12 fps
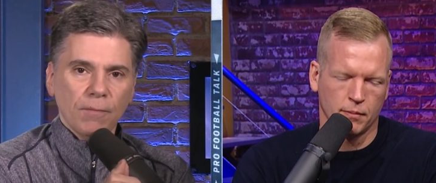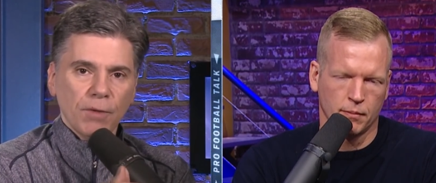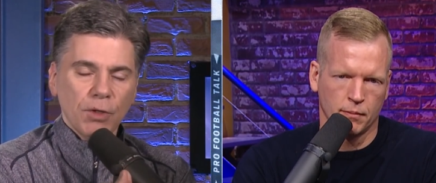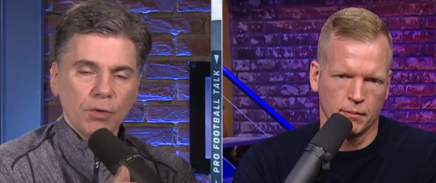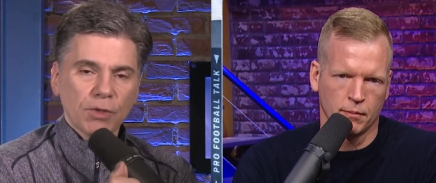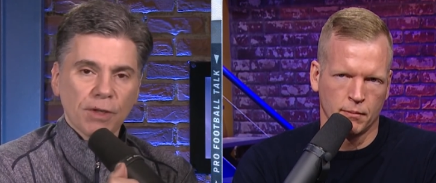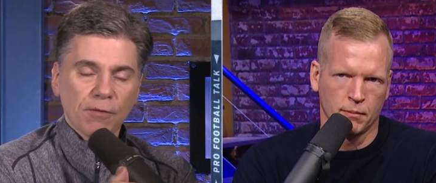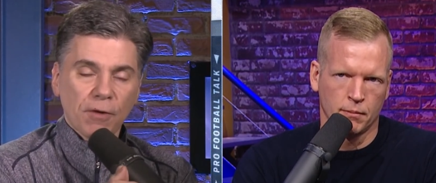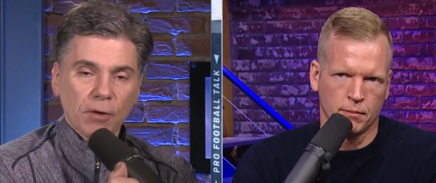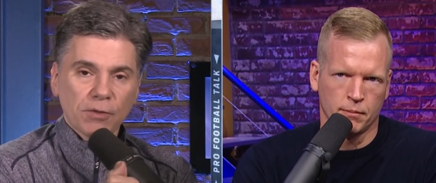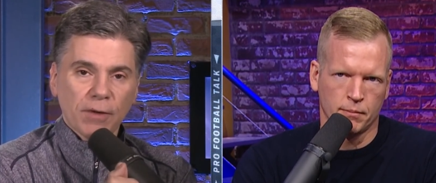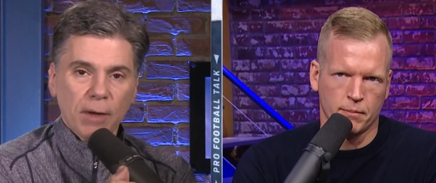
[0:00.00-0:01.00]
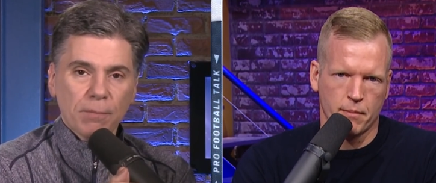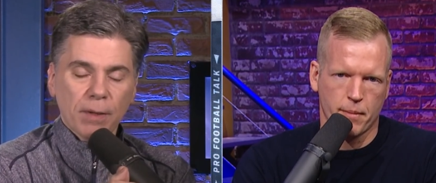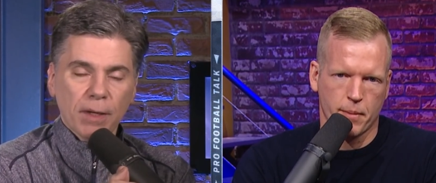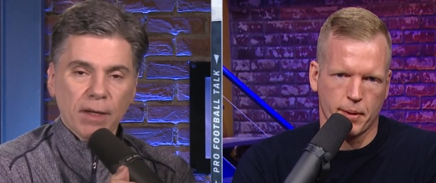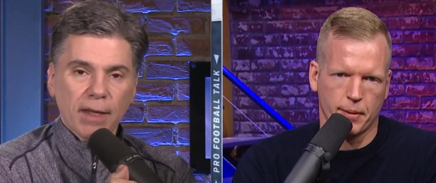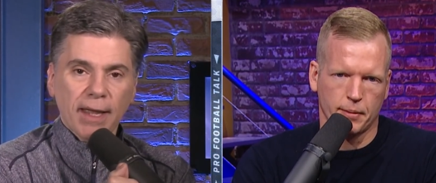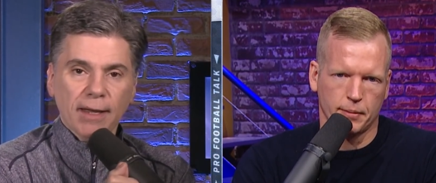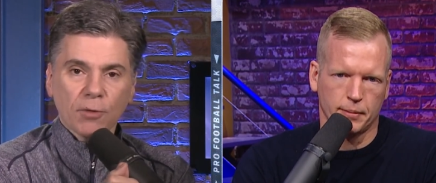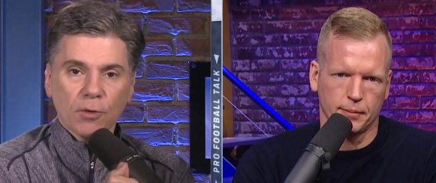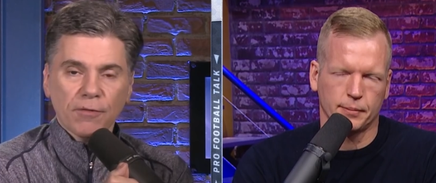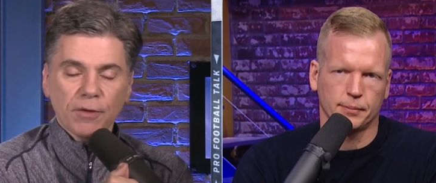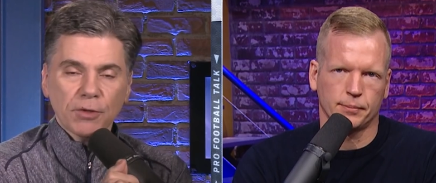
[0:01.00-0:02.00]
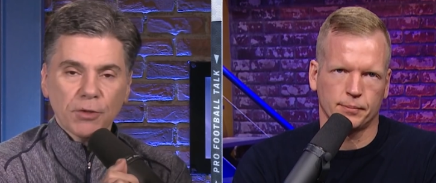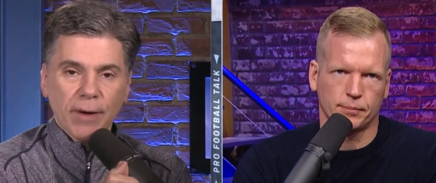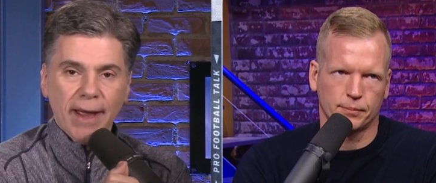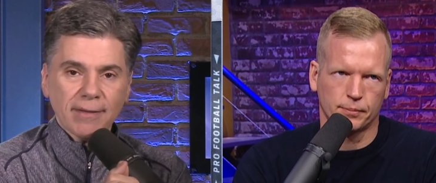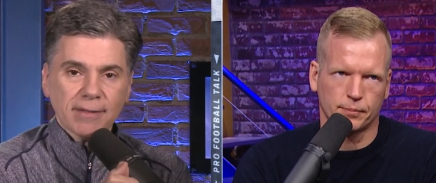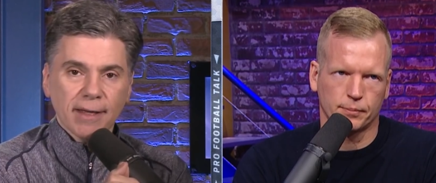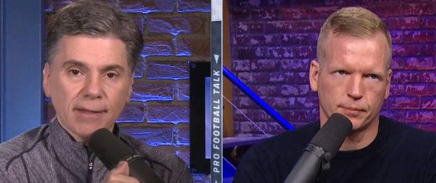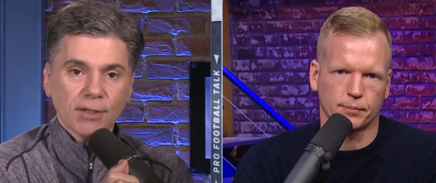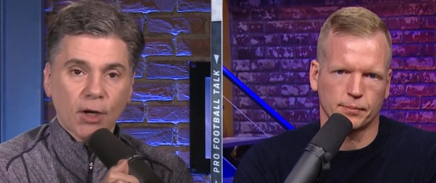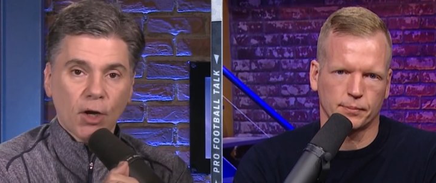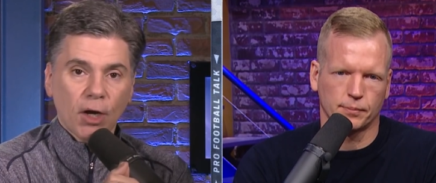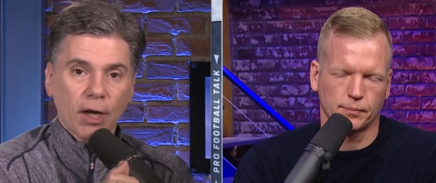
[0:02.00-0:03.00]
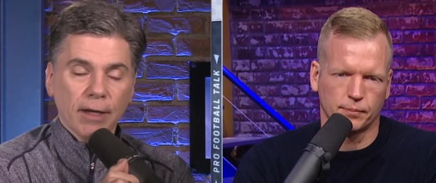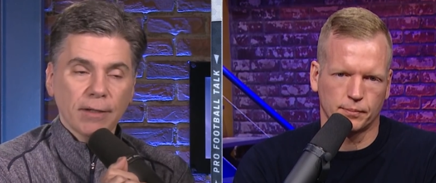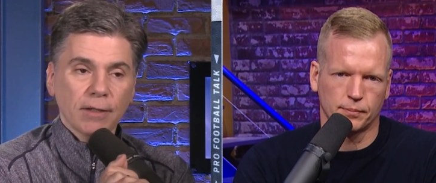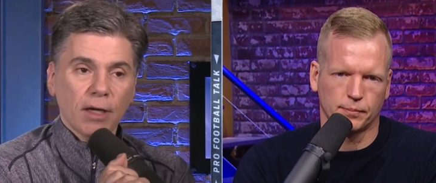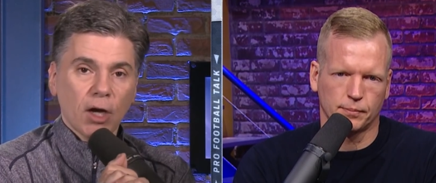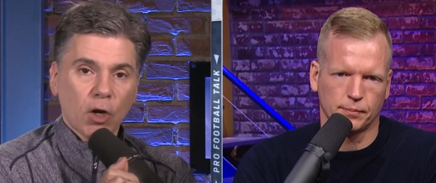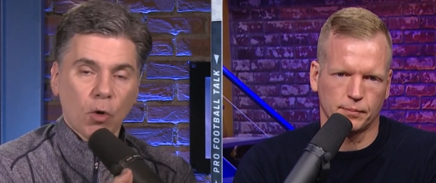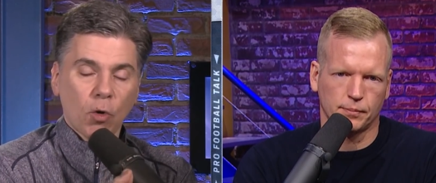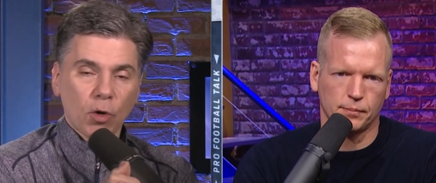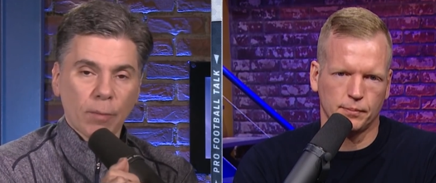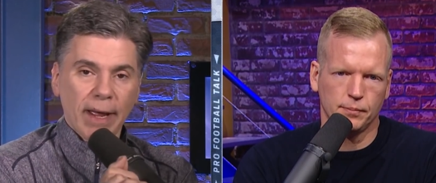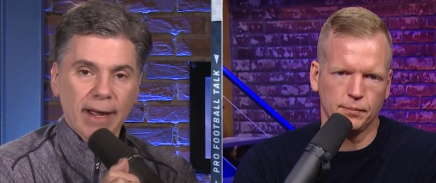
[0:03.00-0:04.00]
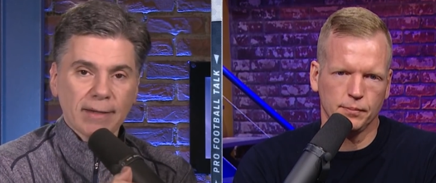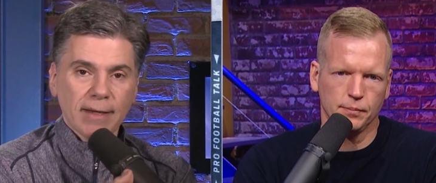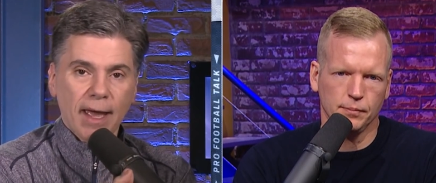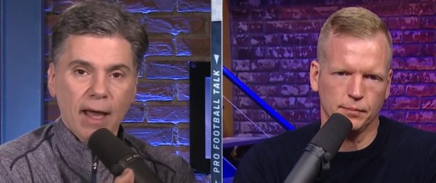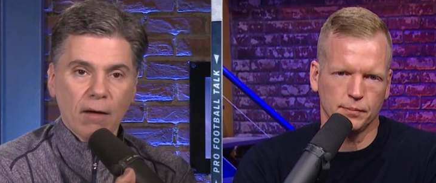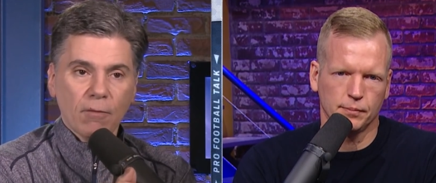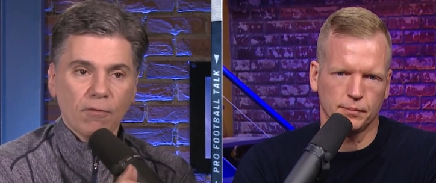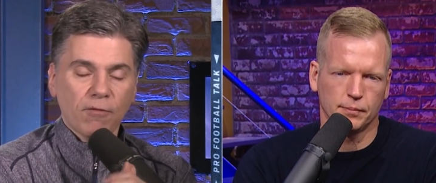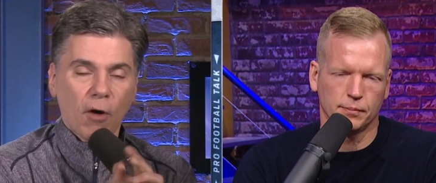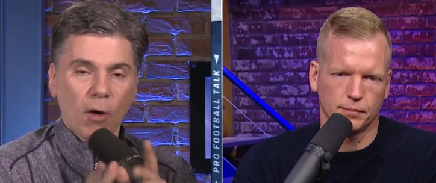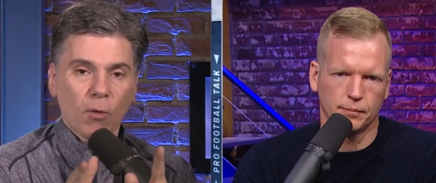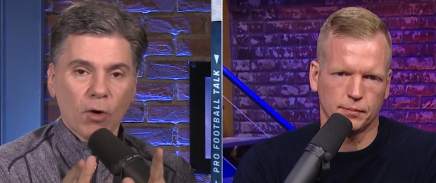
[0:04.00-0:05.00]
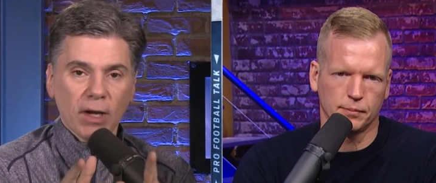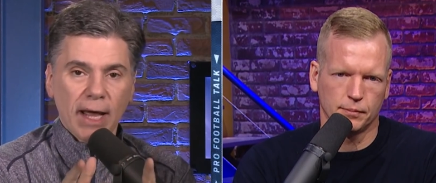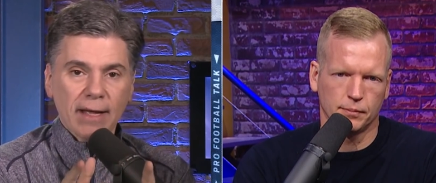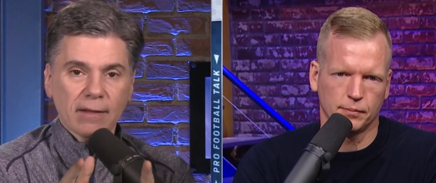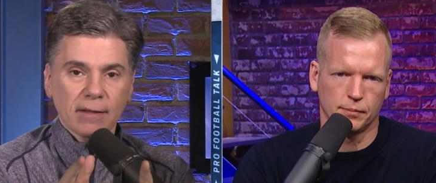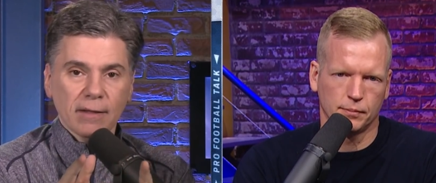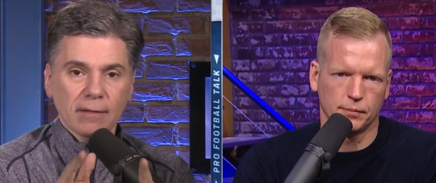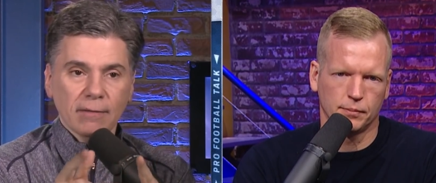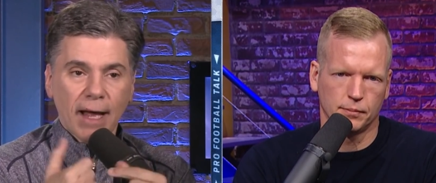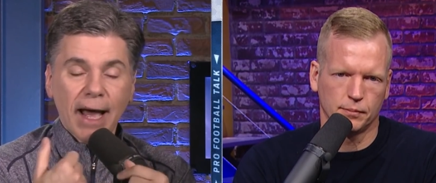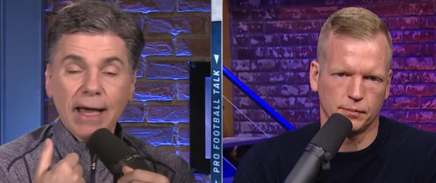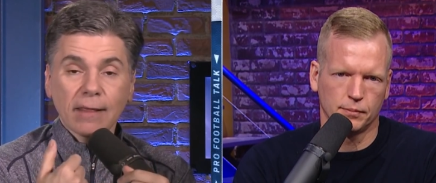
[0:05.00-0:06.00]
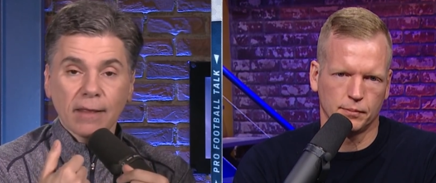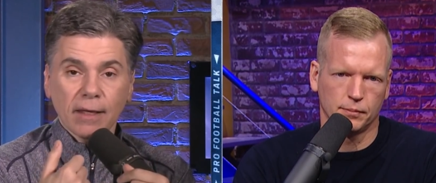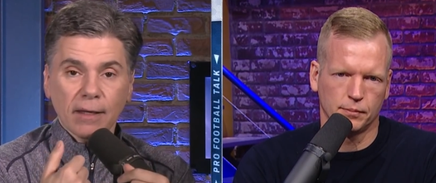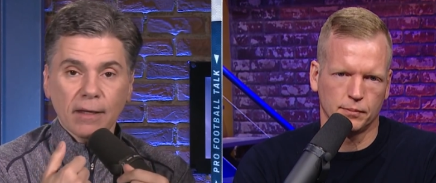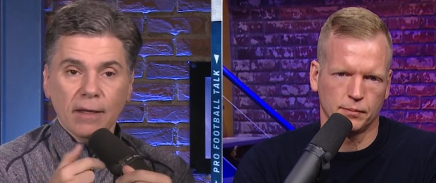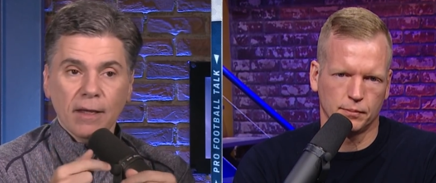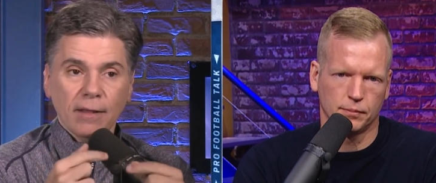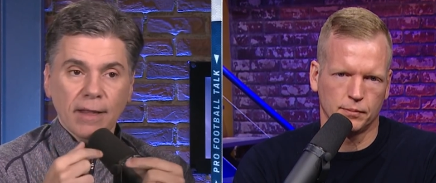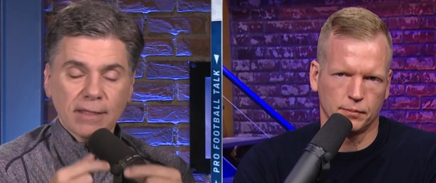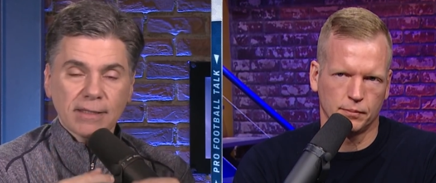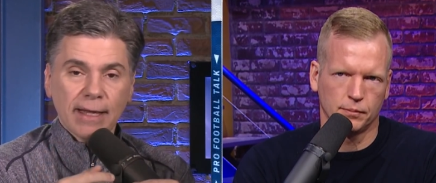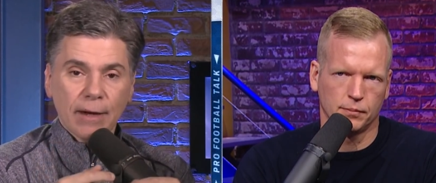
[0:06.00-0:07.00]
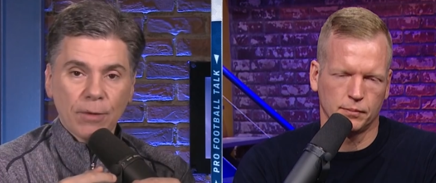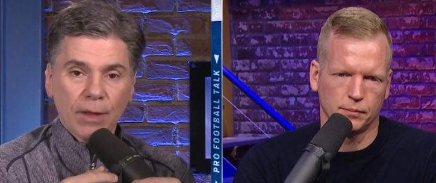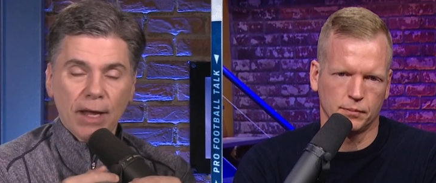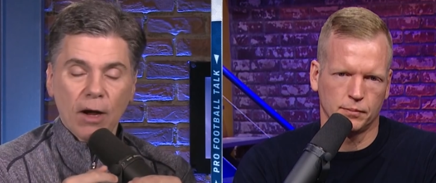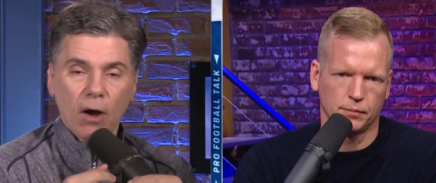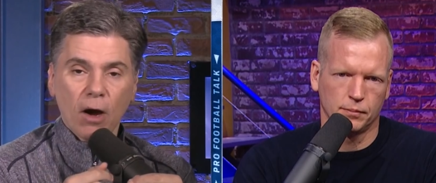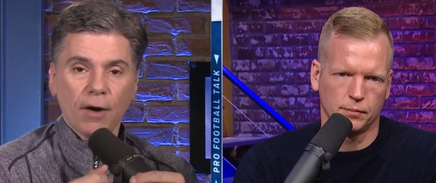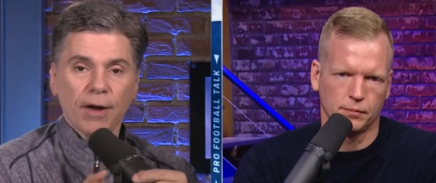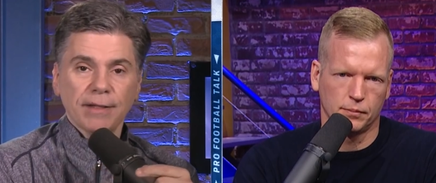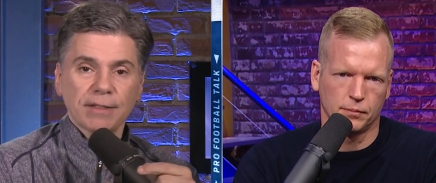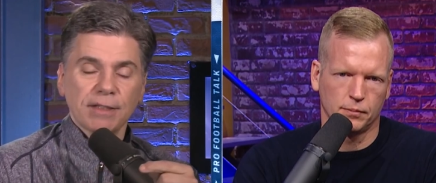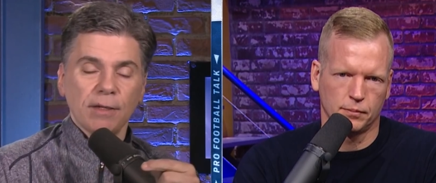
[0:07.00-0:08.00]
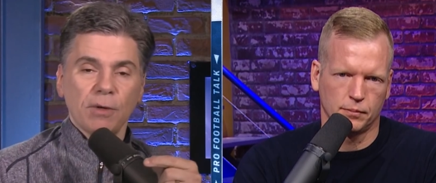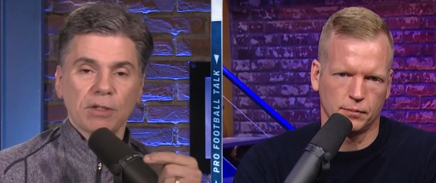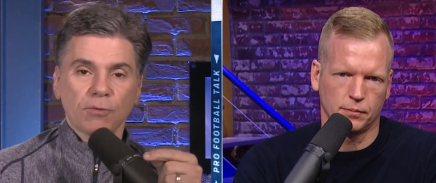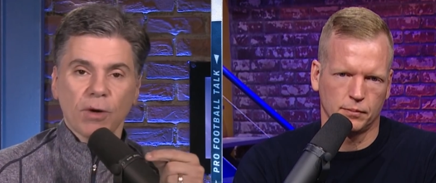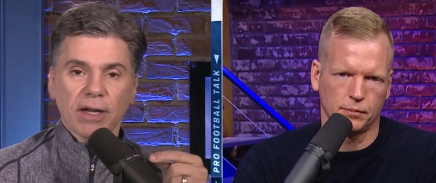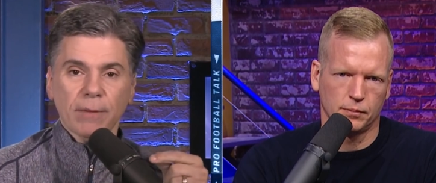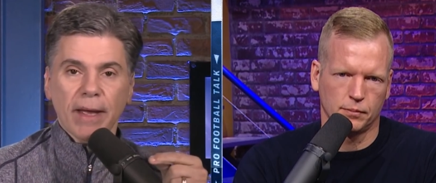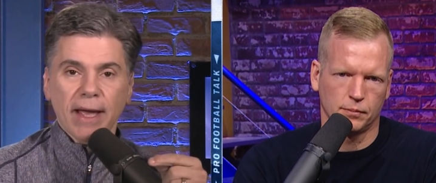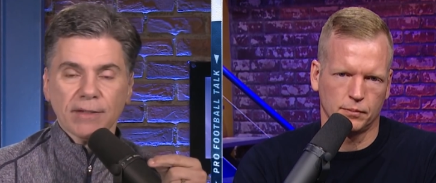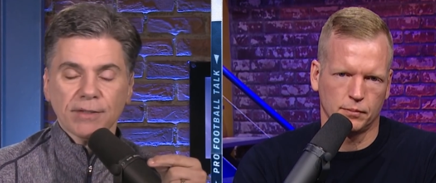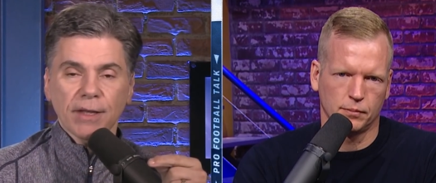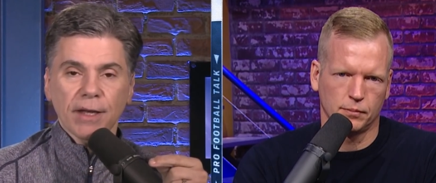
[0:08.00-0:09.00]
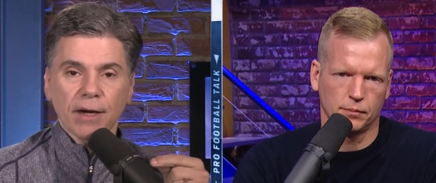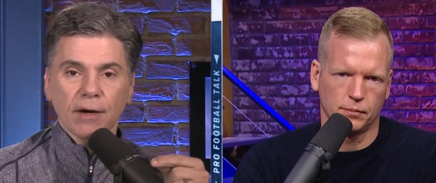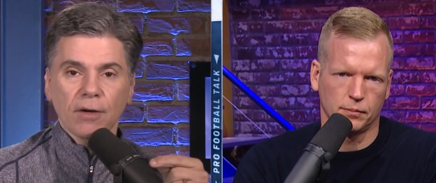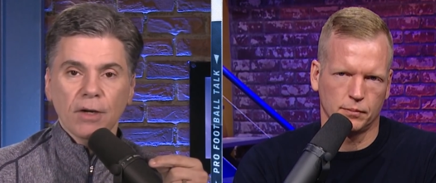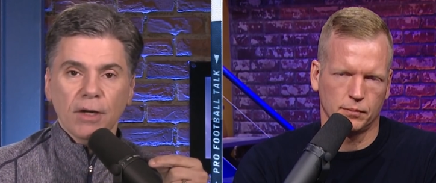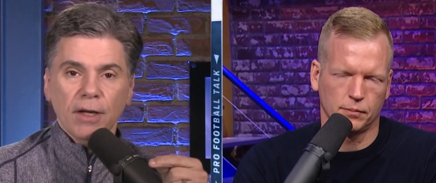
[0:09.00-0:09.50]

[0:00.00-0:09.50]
Speaker 1: use their first round pick and or future assets on a quarterback now far more likely i think they stay where they are and see which running backs there